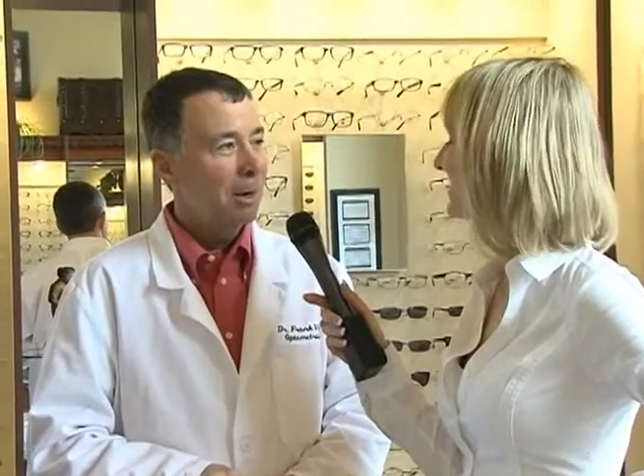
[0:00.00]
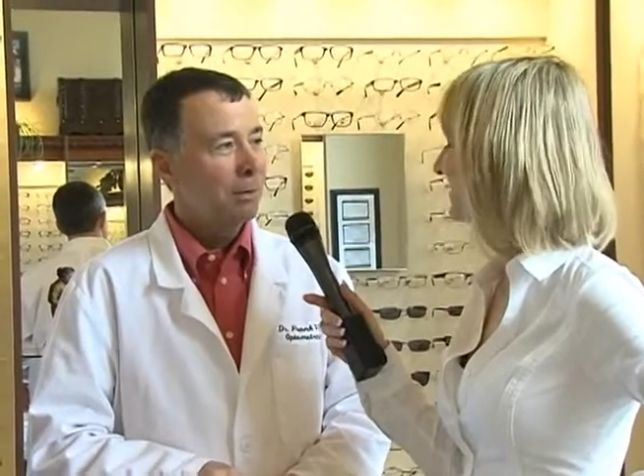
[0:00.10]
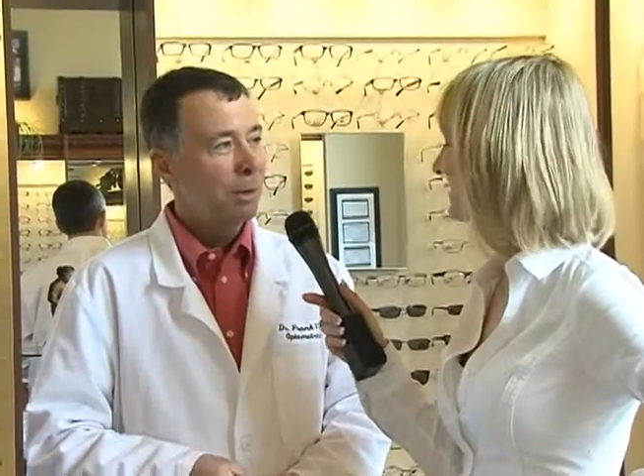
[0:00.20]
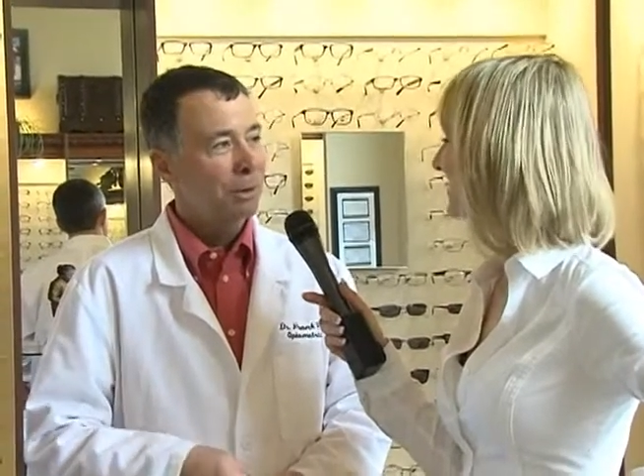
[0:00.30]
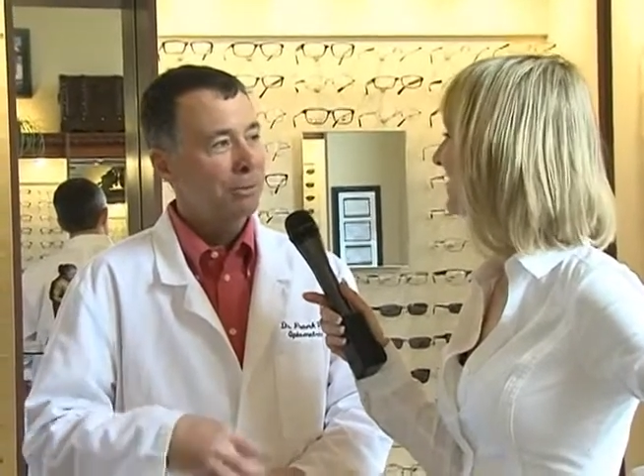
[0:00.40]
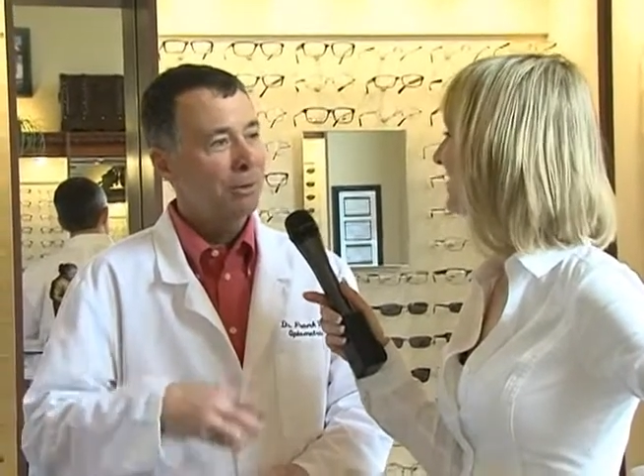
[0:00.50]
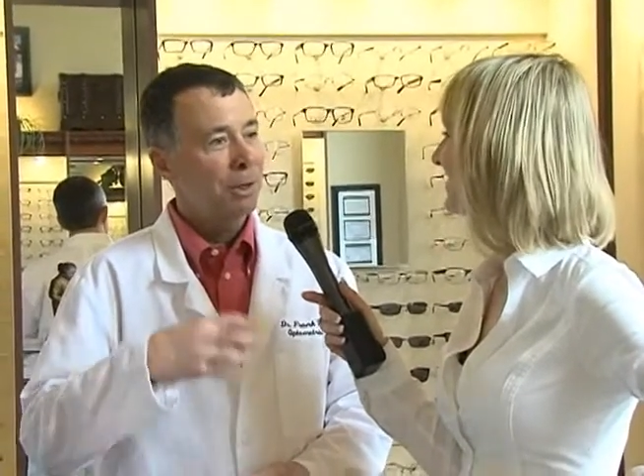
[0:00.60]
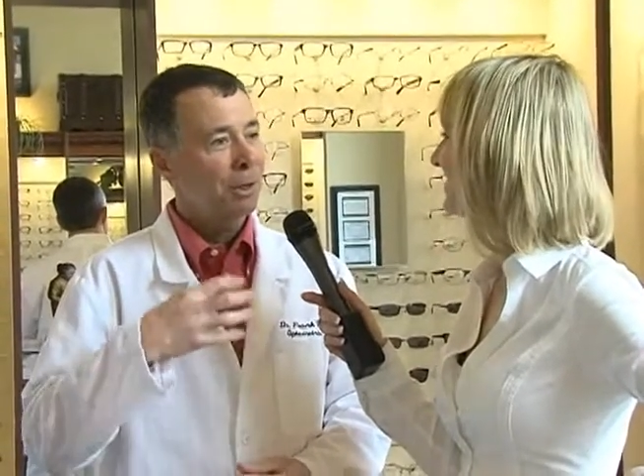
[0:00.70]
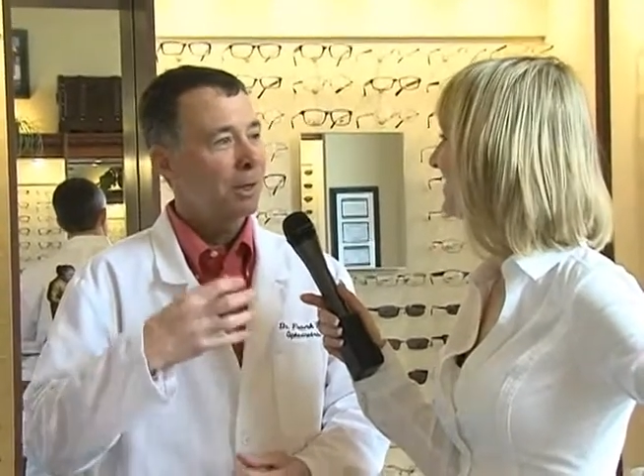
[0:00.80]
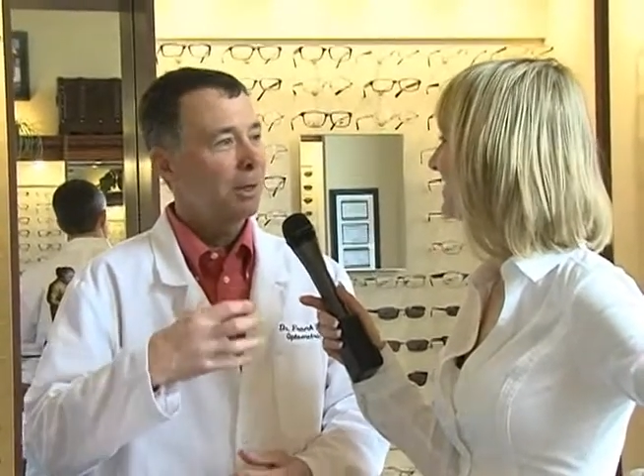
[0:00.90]
because
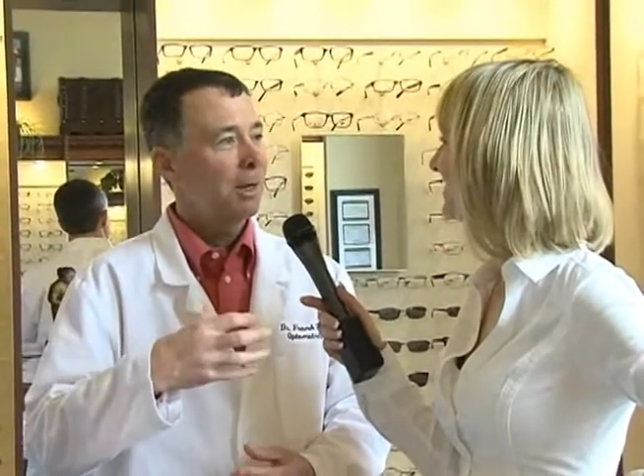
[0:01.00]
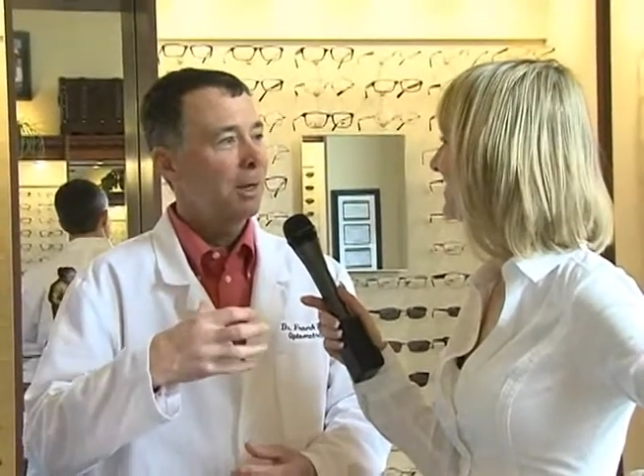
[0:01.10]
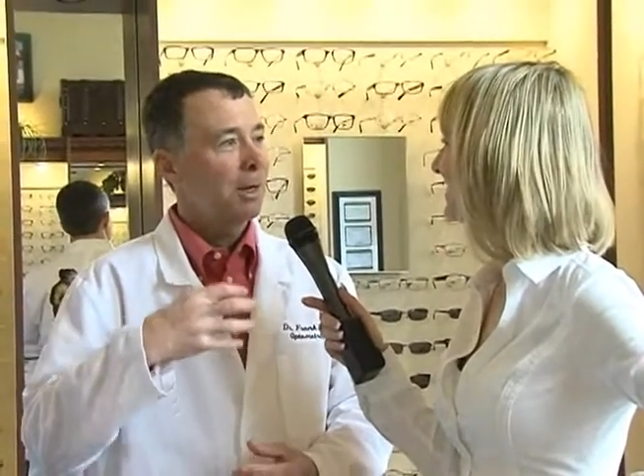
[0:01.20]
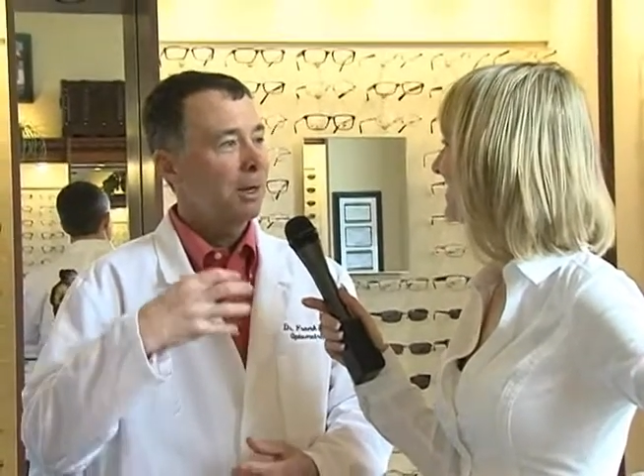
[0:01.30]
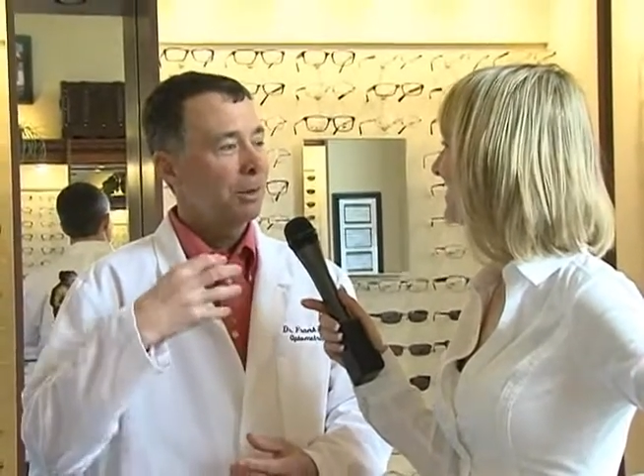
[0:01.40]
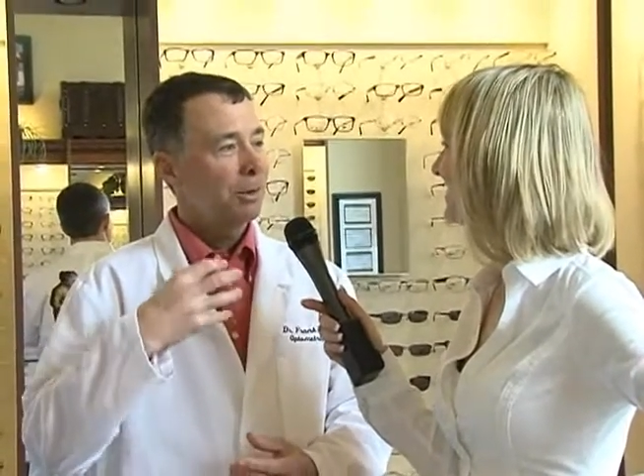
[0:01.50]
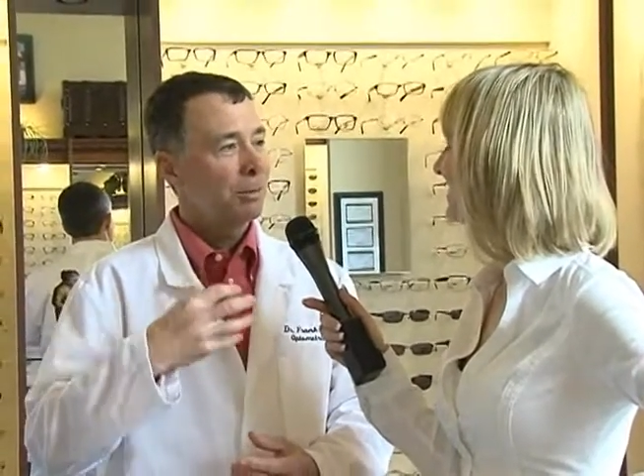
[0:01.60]
vision is